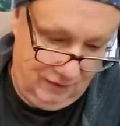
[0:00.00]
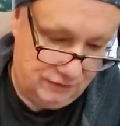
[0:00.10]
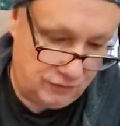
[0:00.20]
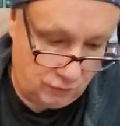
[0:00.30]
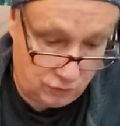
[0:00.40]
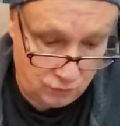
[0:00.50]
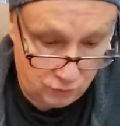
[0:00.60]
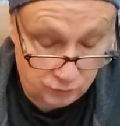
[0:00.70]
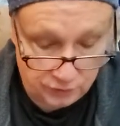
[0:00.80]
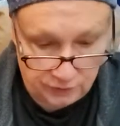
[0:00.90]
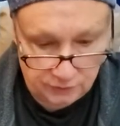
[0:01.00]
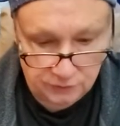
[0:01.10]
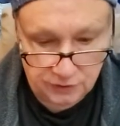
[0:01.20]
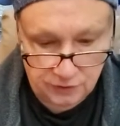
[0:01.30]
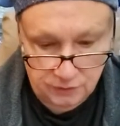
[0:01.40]
So cool reading,
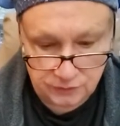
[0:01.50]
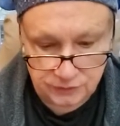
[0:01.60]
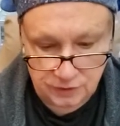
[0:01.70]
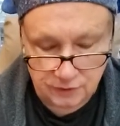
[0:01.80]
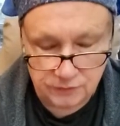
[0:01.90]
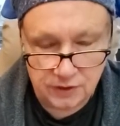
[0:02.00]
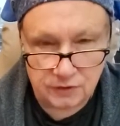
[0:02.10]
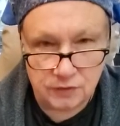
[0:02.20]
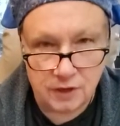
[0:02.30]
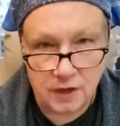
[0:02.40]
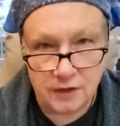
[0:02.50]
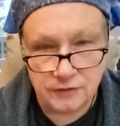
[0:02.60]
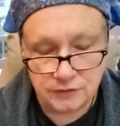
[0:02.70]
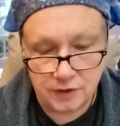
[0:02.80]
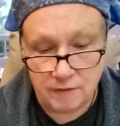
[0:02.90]
Leos. Thank you
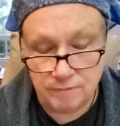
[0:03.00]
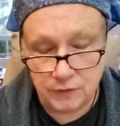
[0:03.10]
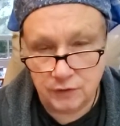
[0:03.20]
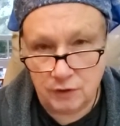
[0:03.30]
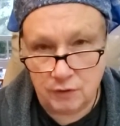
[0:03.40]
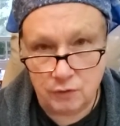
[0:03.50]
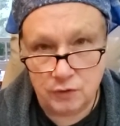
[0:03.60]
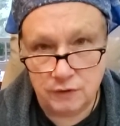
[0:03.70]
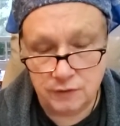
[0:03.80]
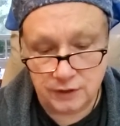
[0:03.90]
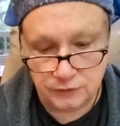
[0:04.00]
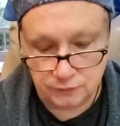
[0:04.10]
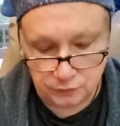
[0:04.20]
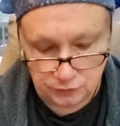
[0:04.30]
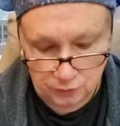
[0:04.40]
guys. Virgo, thanks
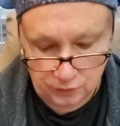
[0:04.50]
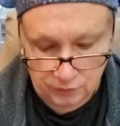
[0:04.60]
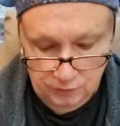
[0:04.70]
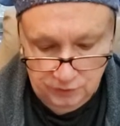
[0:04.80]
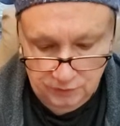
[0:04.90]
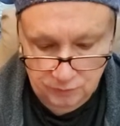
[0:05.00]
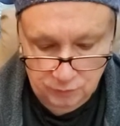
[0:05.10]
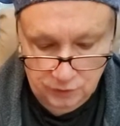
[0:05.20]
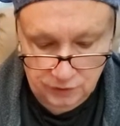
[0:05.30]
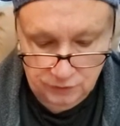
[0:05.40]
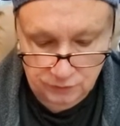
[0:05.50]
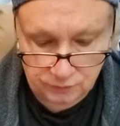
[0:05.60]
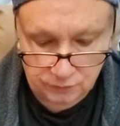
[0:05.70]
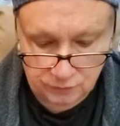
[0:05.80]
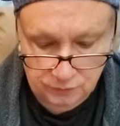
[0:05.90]
for joining me. Reading
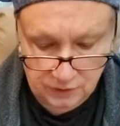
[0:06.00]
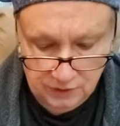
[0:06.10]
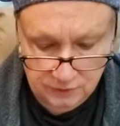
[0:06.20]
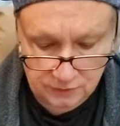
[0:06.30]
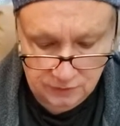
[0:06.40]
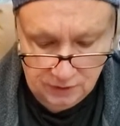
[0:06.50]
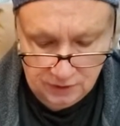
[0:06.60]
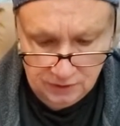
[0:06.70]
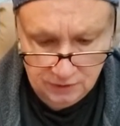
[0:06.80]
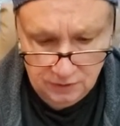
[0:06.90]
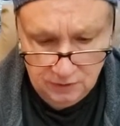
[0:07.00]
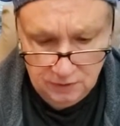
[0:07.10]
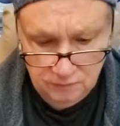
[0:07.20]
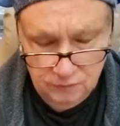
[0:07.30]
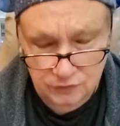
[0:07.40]
through the deck today
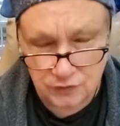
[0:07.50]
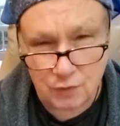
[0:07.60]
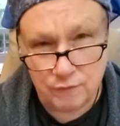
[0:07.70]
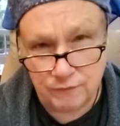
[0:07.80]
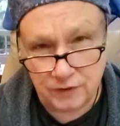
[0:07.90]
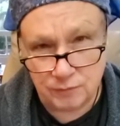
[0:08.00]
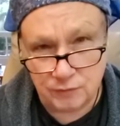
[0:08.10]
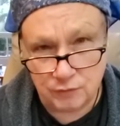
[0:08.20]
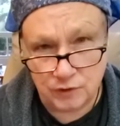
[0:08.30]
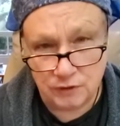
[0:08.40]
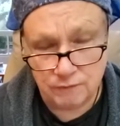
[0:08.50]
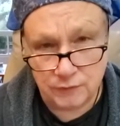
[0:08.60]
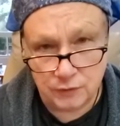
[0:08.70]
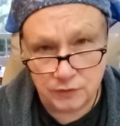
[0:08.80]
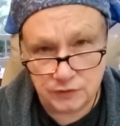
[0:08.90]
for the Soul Family Read,
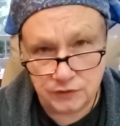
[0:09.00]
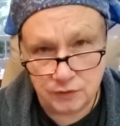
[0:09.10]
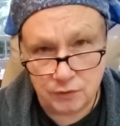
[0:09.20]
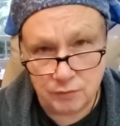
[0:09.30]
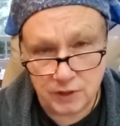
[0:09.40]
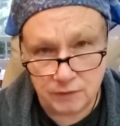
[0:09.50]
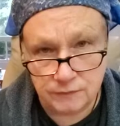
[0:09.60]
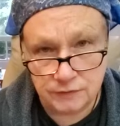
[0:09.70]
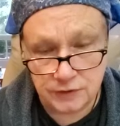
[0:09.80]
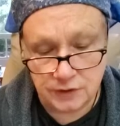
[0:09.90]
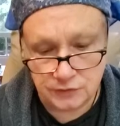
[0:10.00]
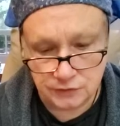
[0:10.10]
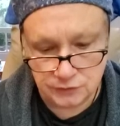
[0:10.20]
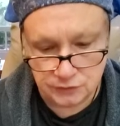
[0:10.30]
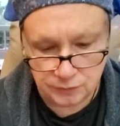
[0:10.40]
focusing on
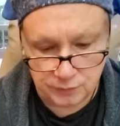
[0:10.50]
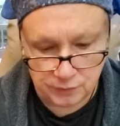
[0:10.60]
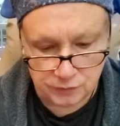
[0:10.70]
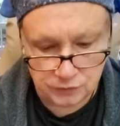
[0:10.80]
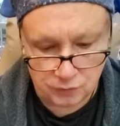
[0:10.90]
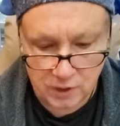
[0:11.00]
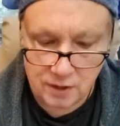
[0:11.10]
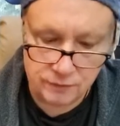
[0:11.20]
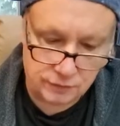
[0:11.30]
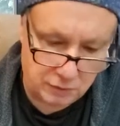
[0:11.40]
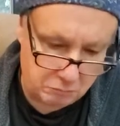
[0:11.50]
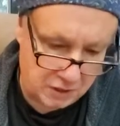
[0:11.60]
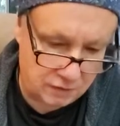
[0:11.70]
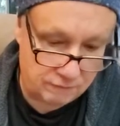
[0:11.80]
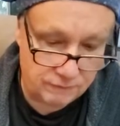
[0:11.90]
manifestation, spirituality,
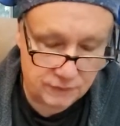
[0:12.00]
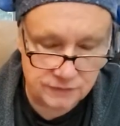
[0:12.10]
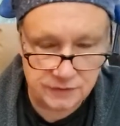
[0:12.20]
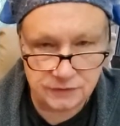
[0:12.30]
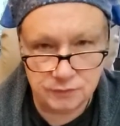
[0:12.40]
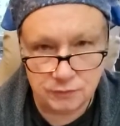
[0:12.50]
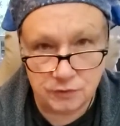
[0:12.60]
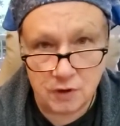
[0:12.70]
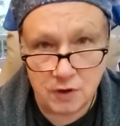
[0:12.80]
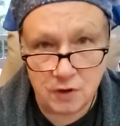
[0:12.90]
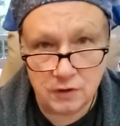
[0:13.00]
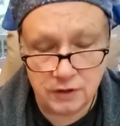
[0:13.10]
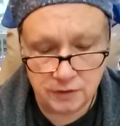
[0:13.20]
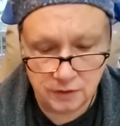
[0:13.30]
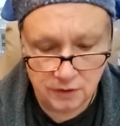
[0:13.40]
metaphysics, we'll call it.